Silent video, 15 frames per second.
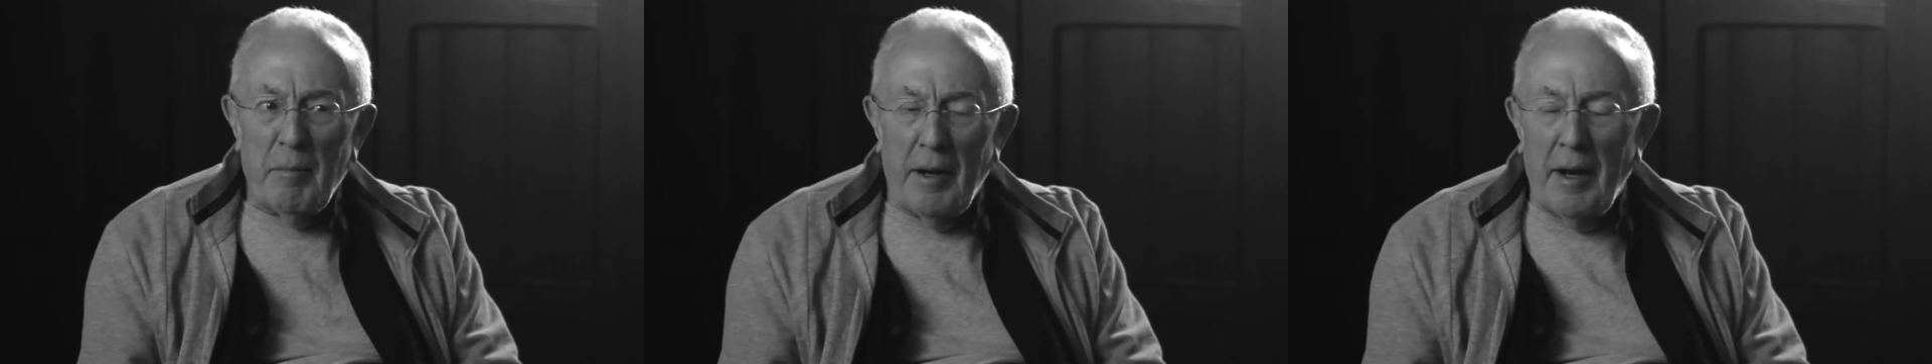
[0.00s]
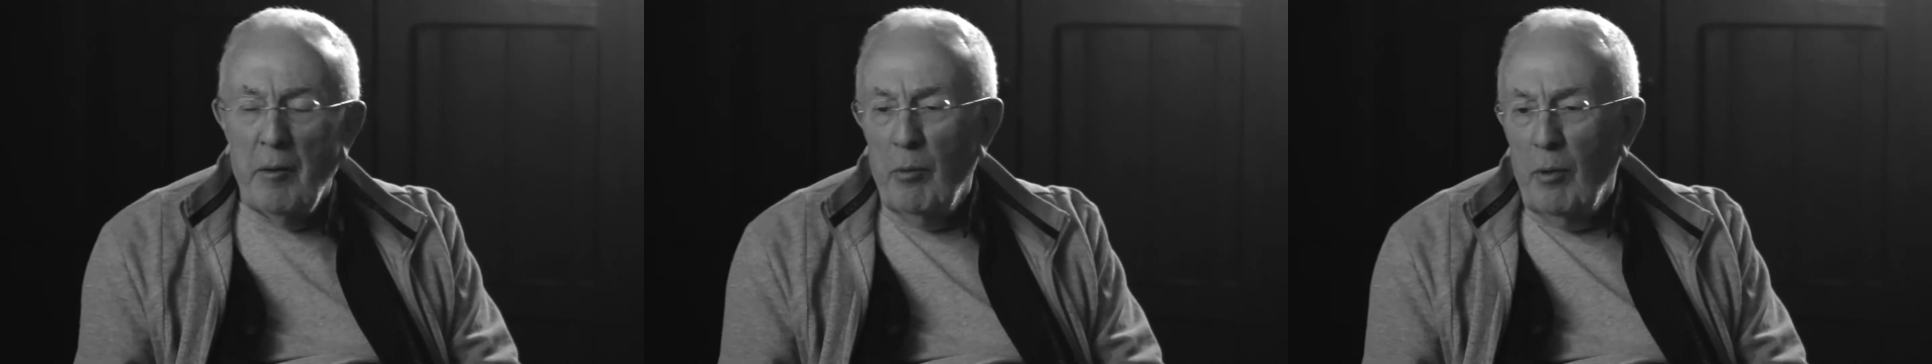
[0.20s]

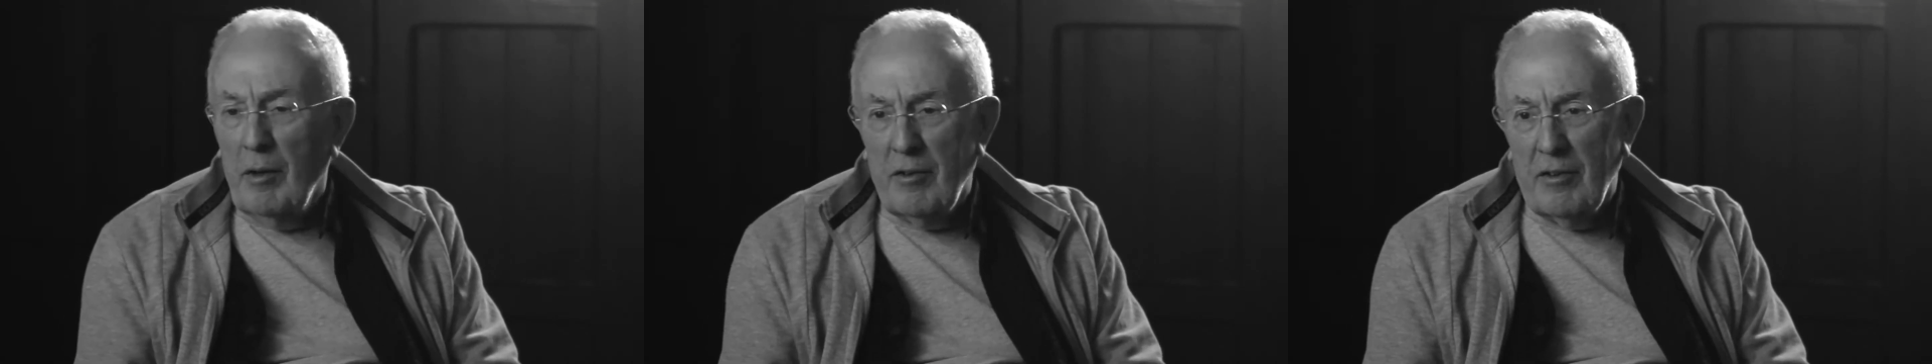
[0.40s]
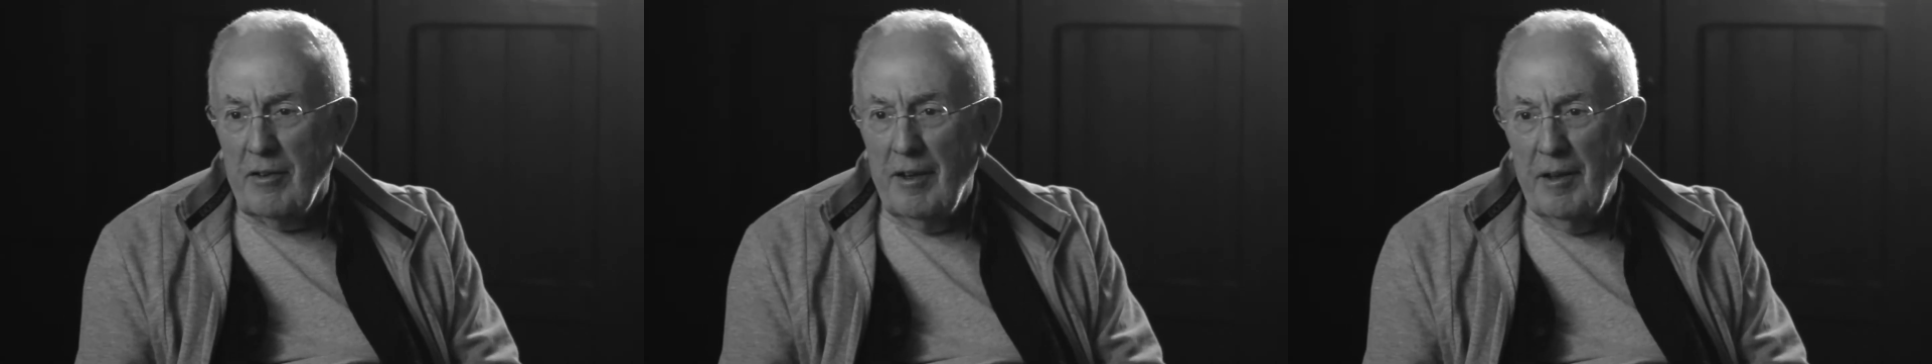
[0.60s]
but I
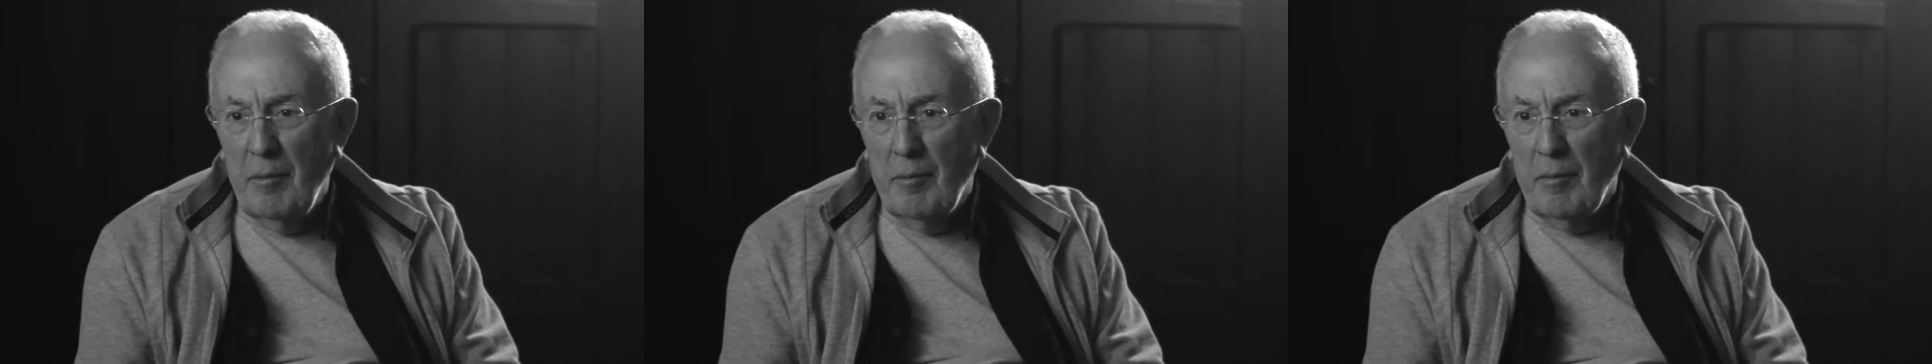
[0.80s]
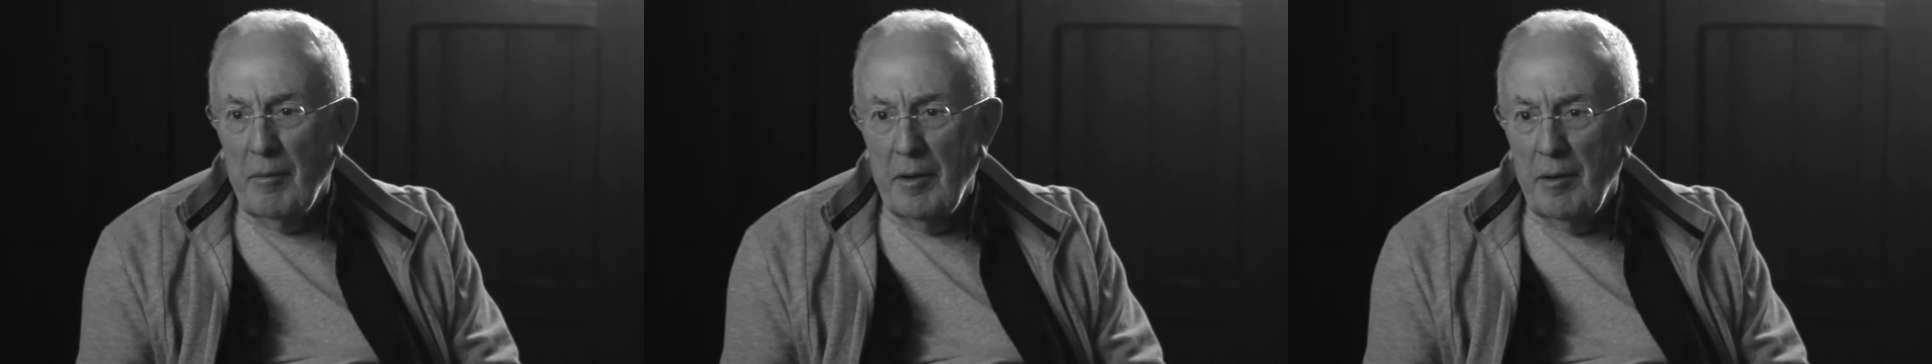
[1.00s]
watched
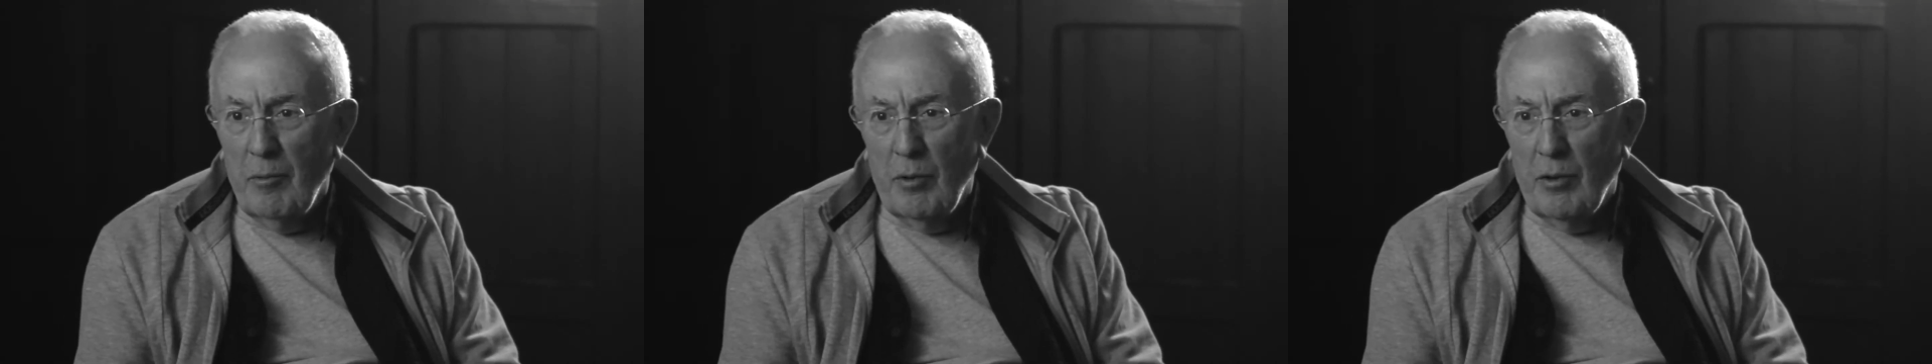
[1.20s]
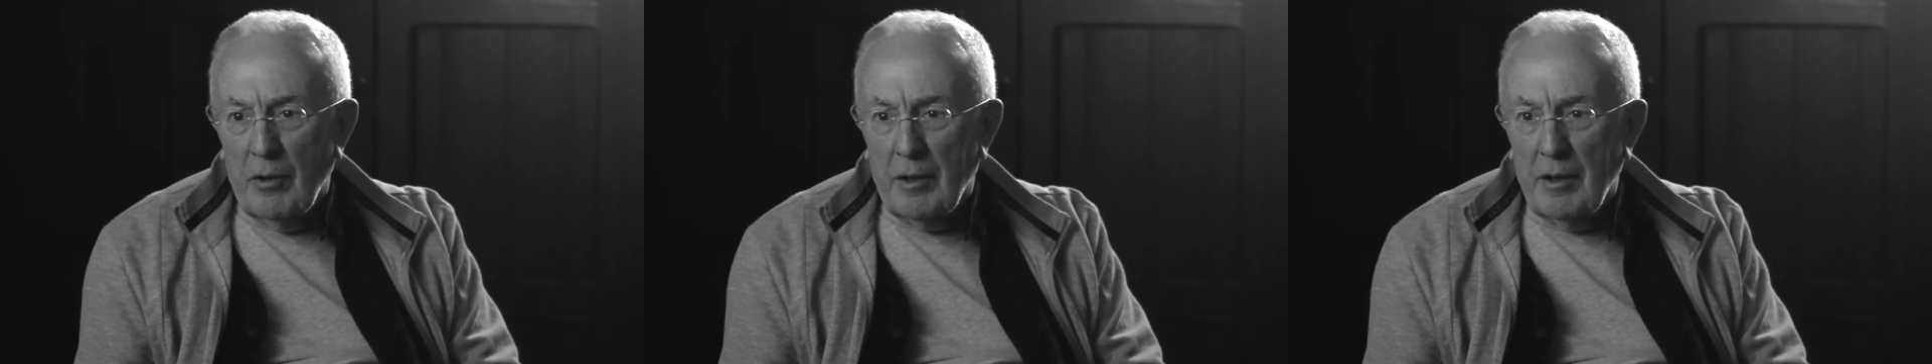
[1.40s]
him
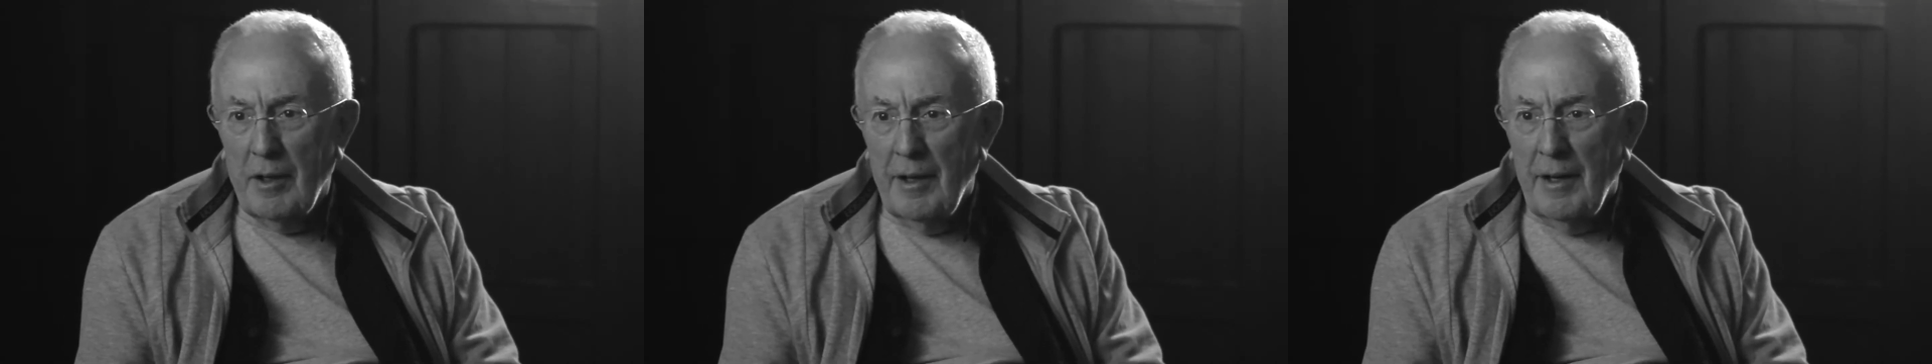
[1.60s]
work,